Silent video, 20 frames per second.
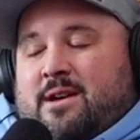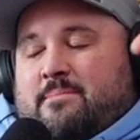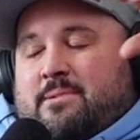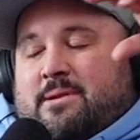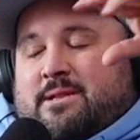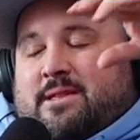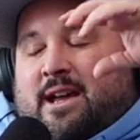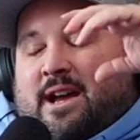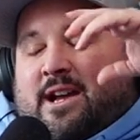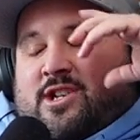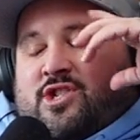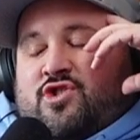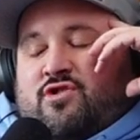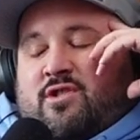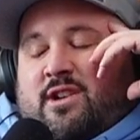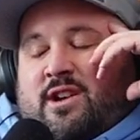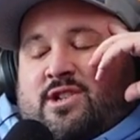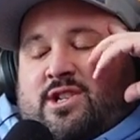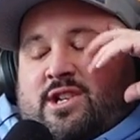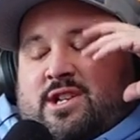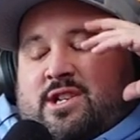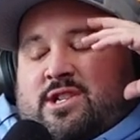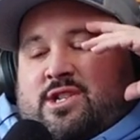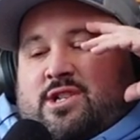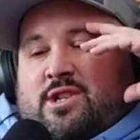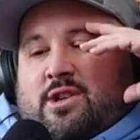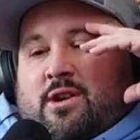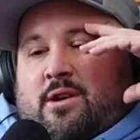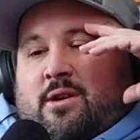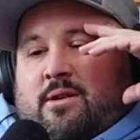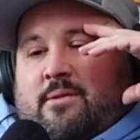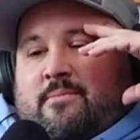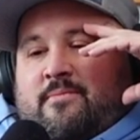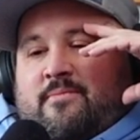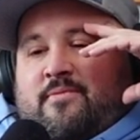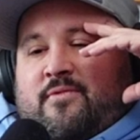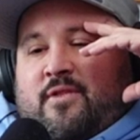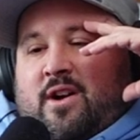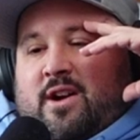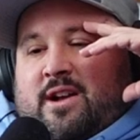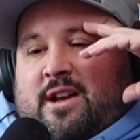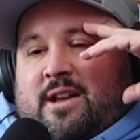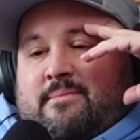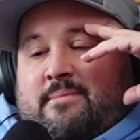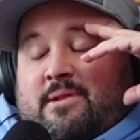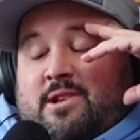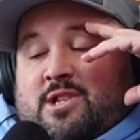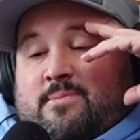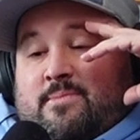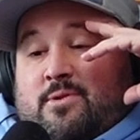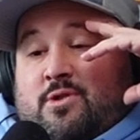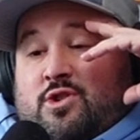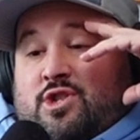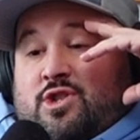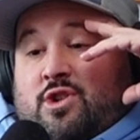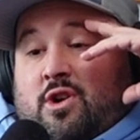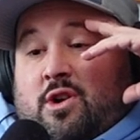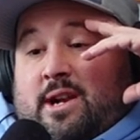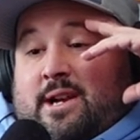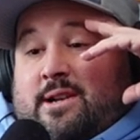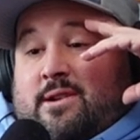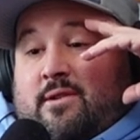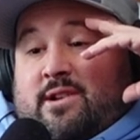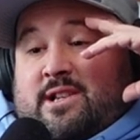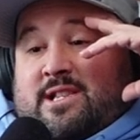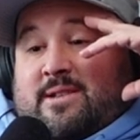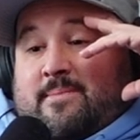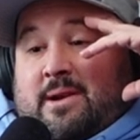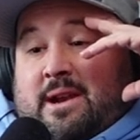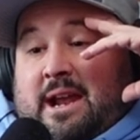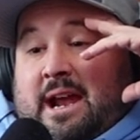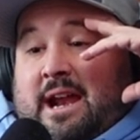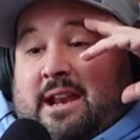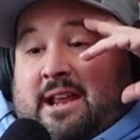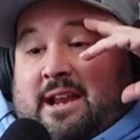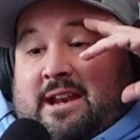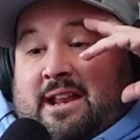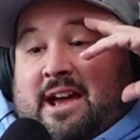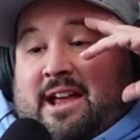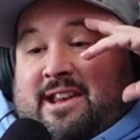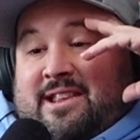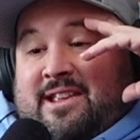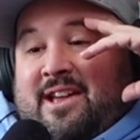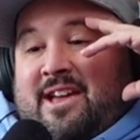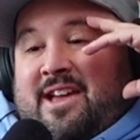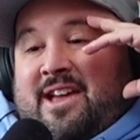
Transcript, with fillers: but that stretch is some fucking miserable. There's nothing nice about any of that.